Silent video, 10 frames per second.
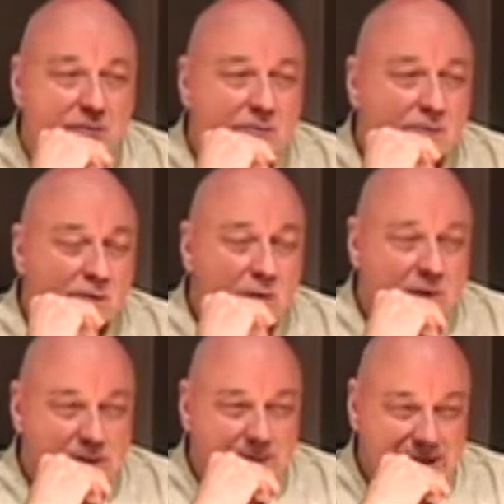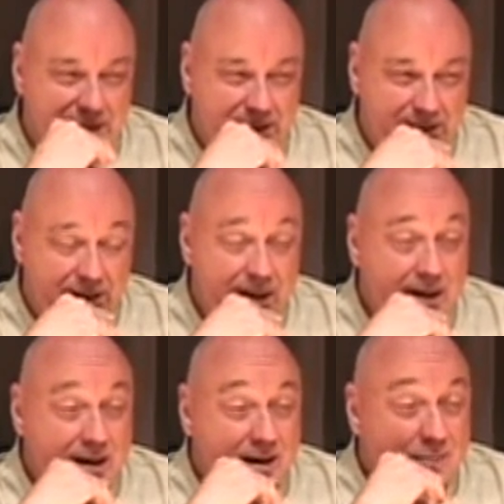record,
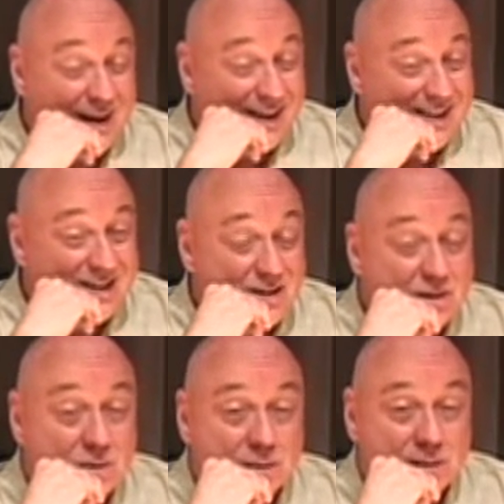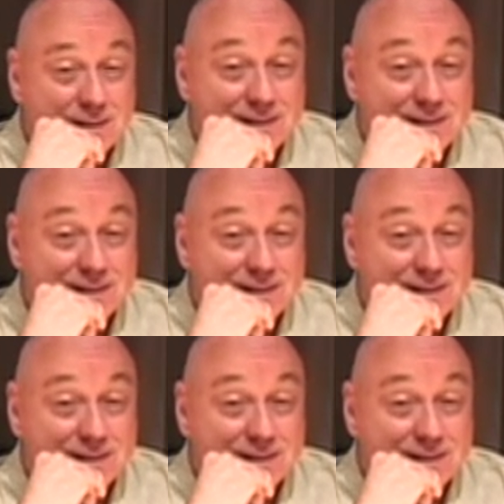but I listened to it